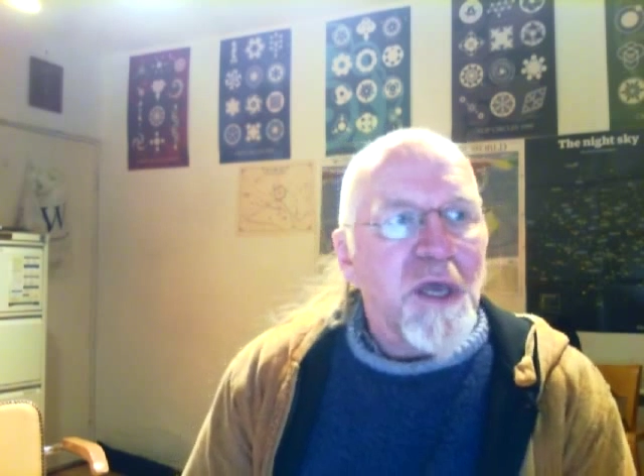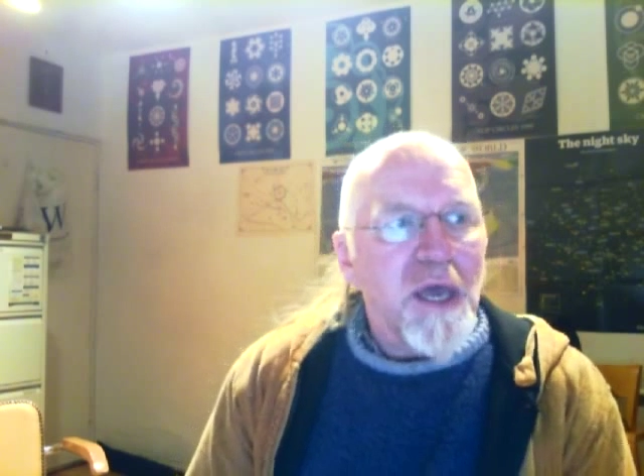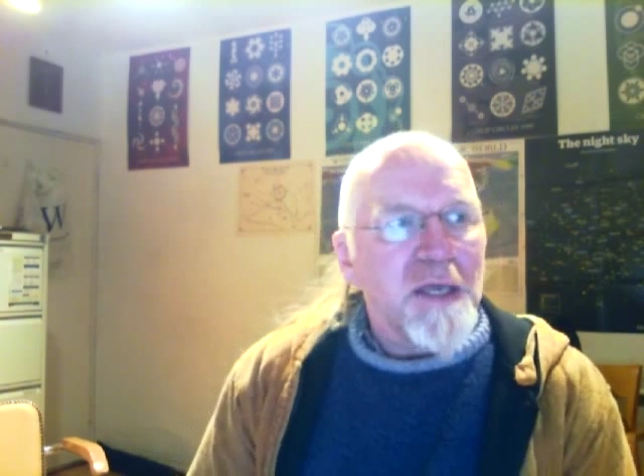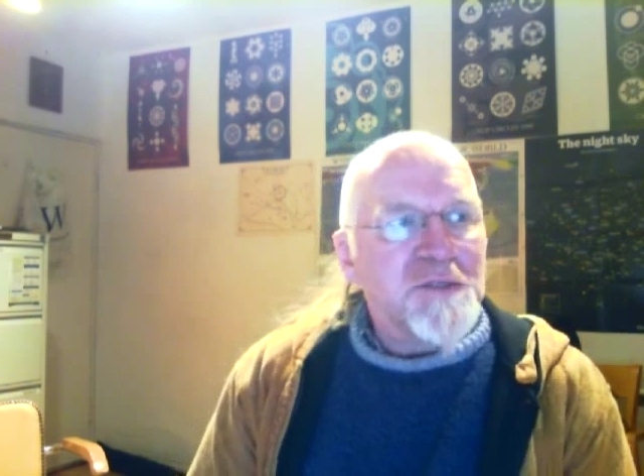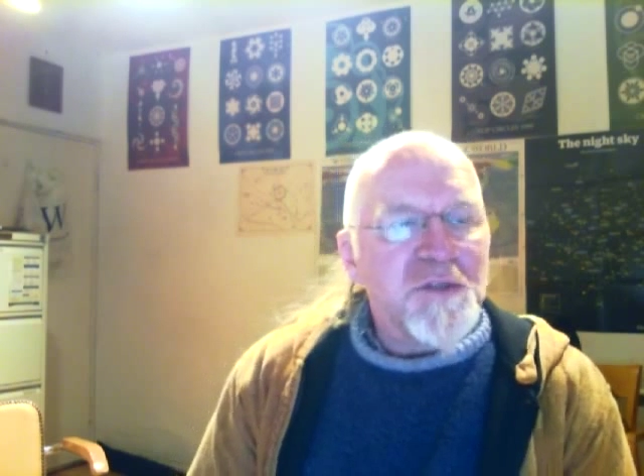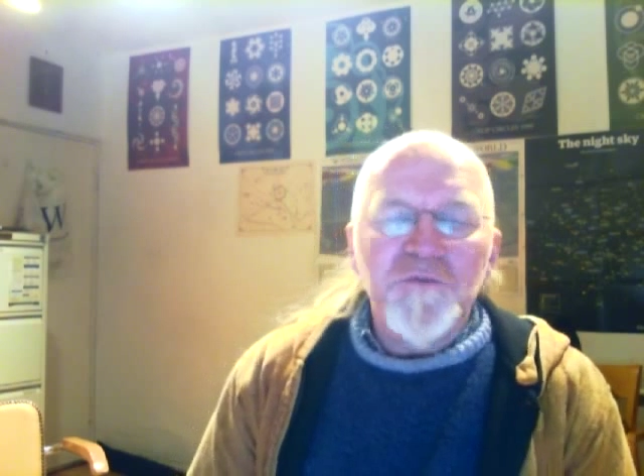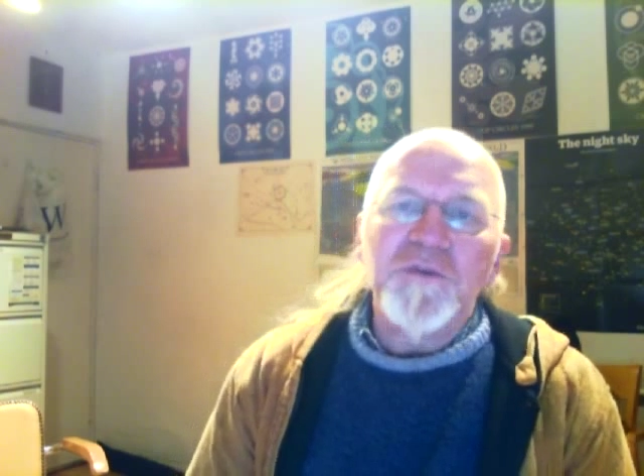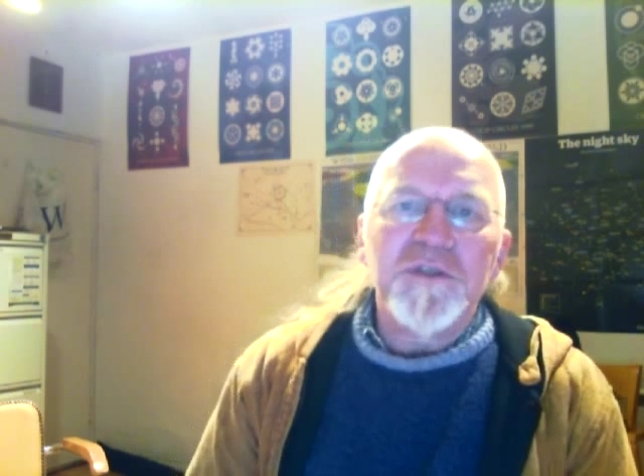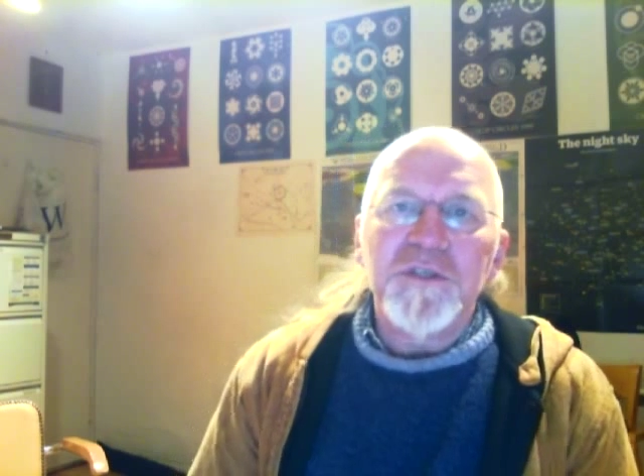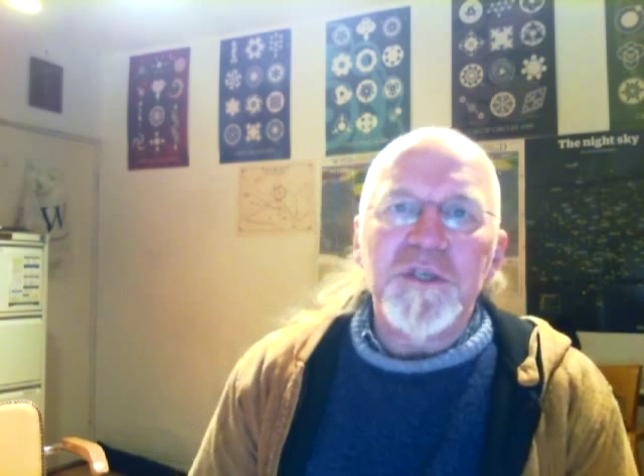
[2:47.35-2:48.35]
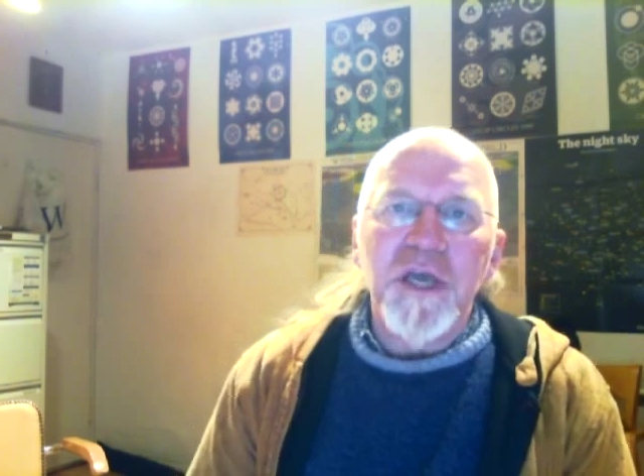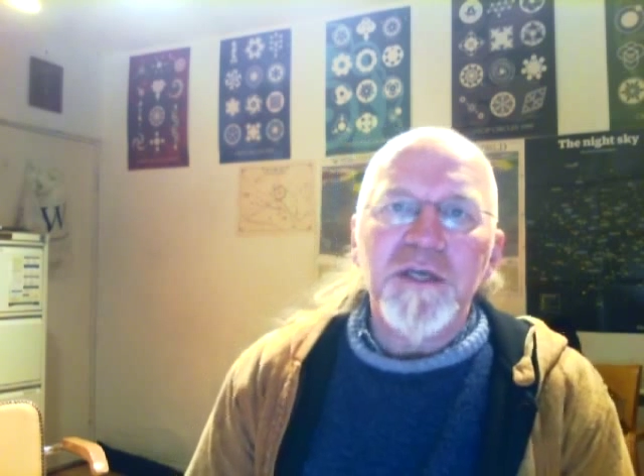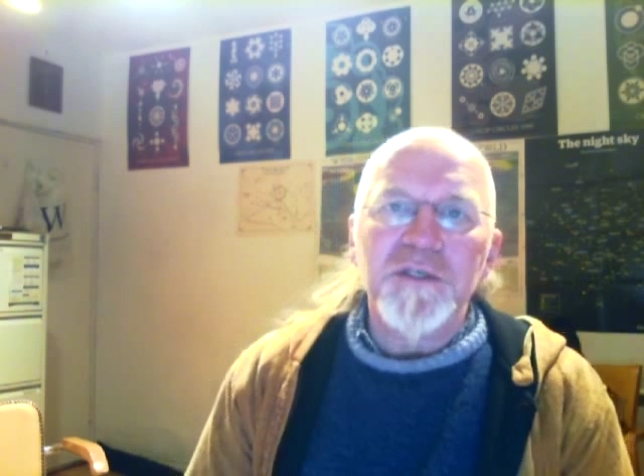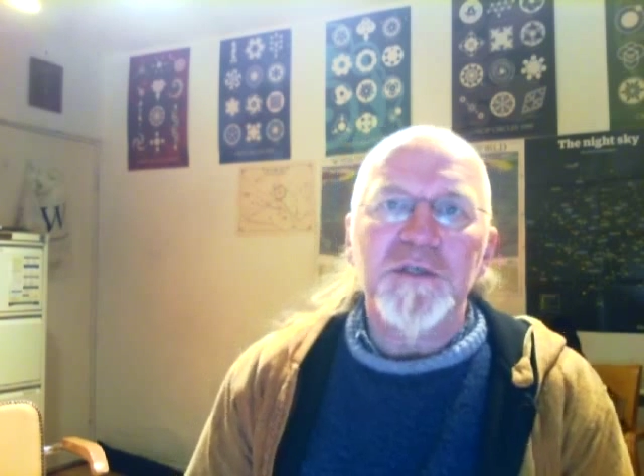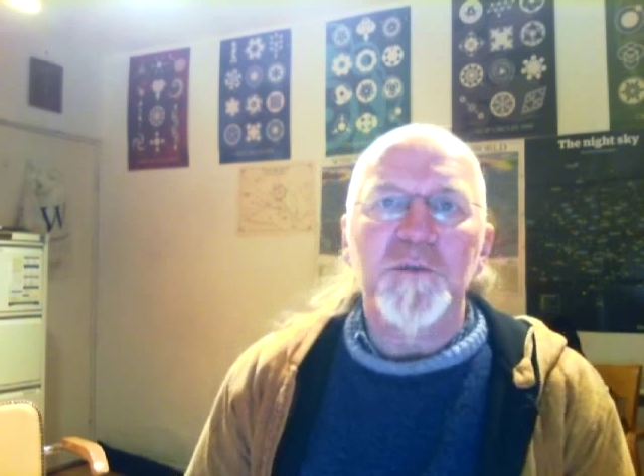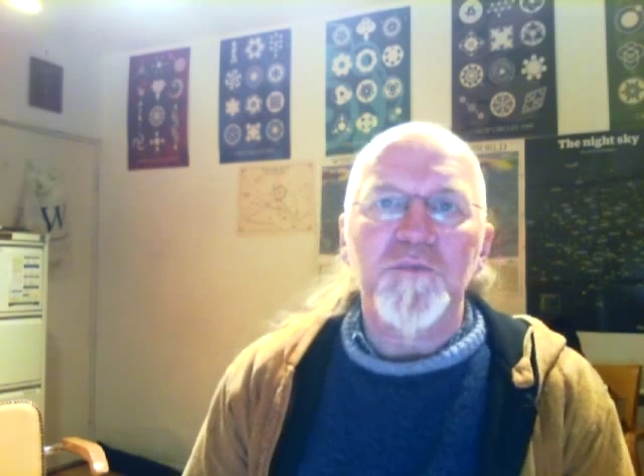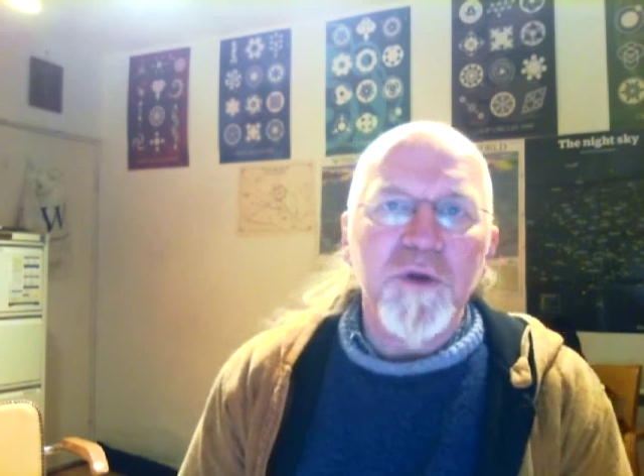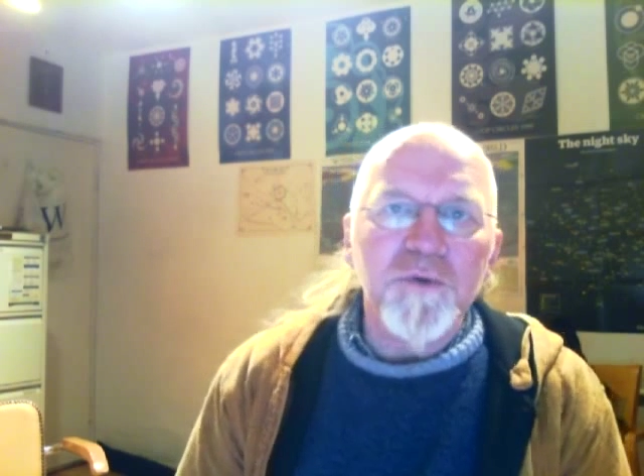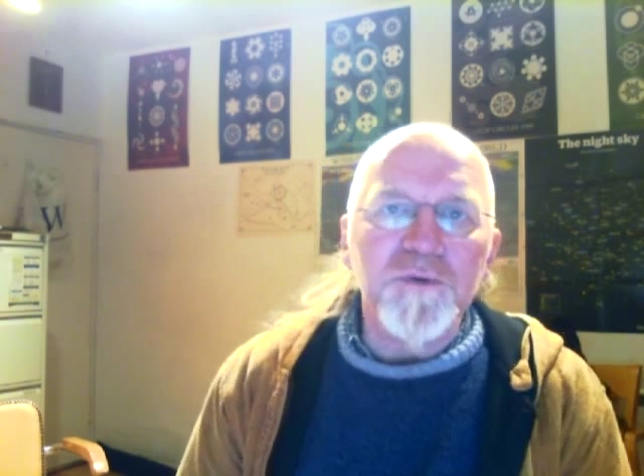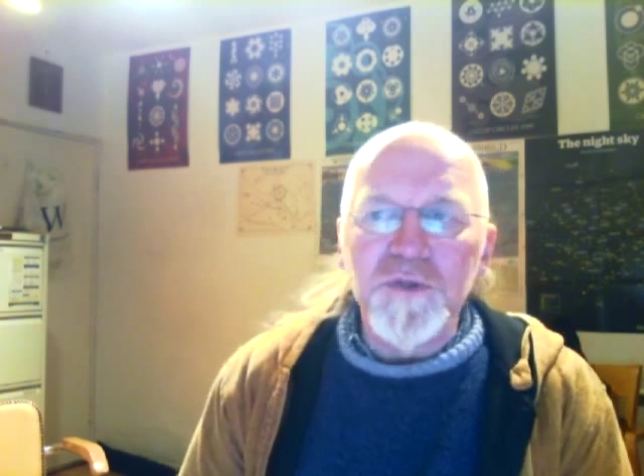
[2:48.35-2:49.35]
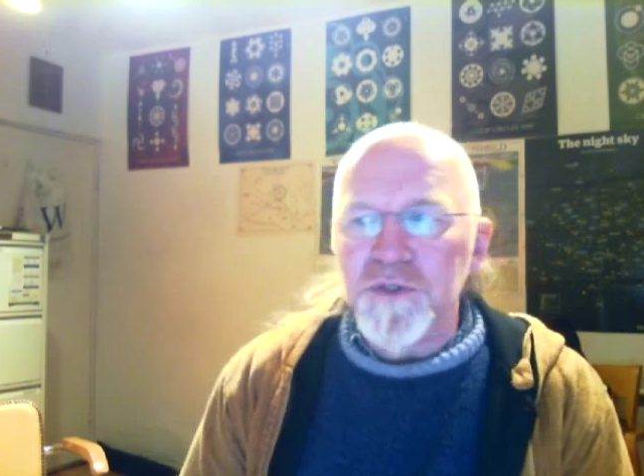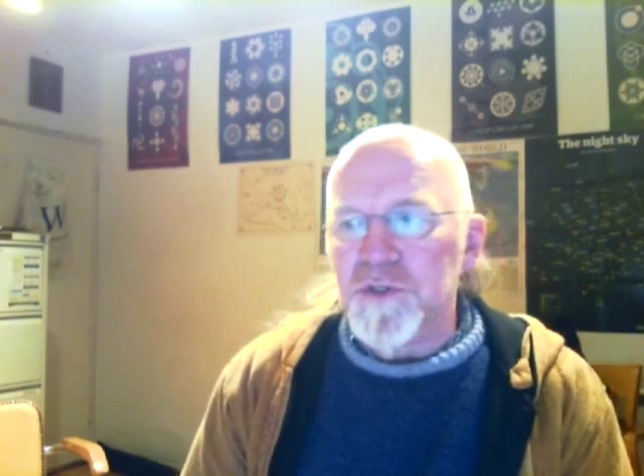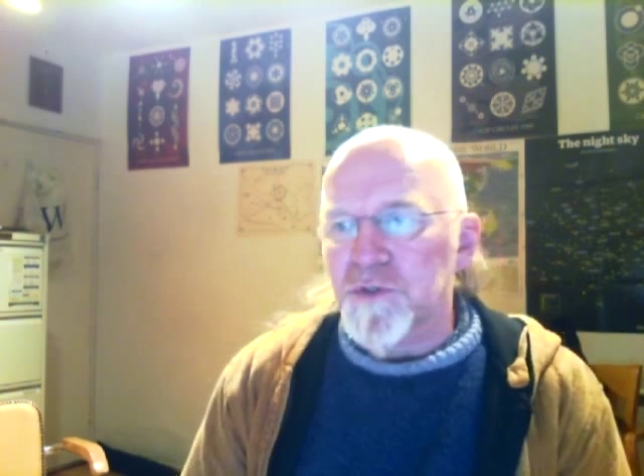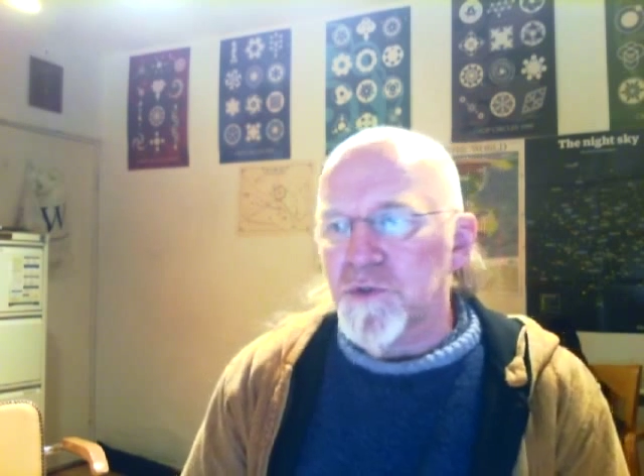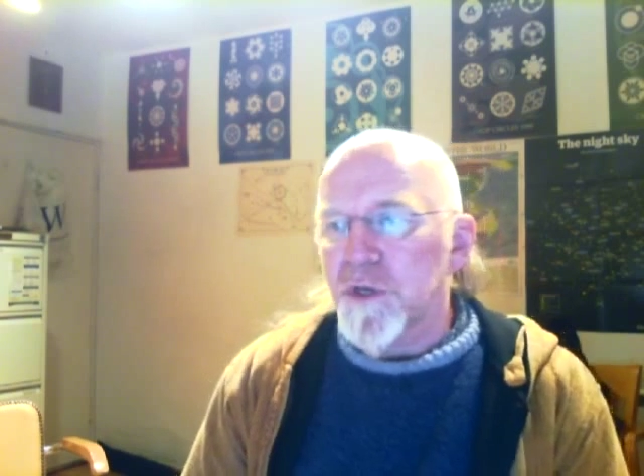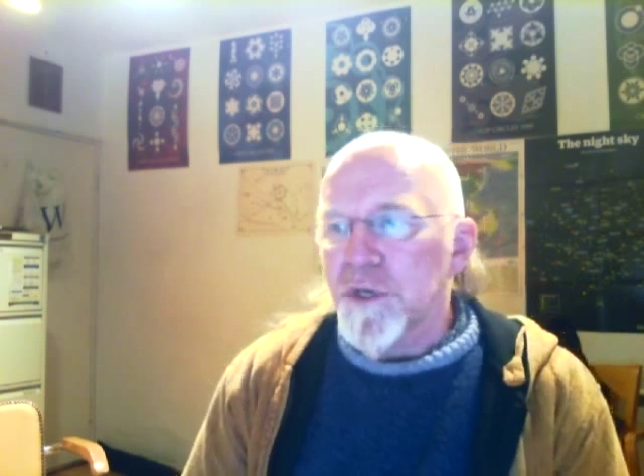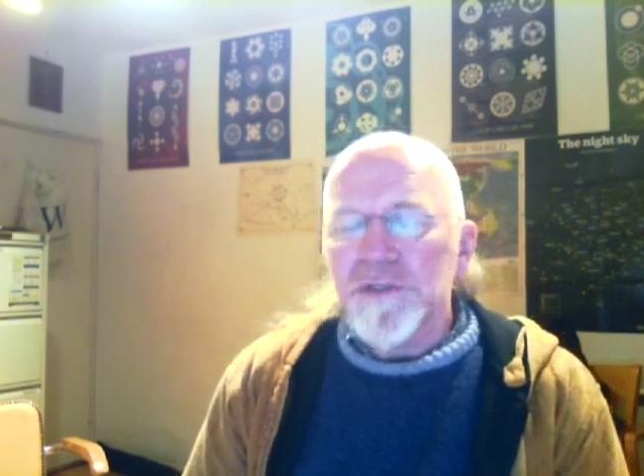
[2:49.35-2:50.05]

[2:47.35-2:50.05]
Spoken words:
and sophisticated approach to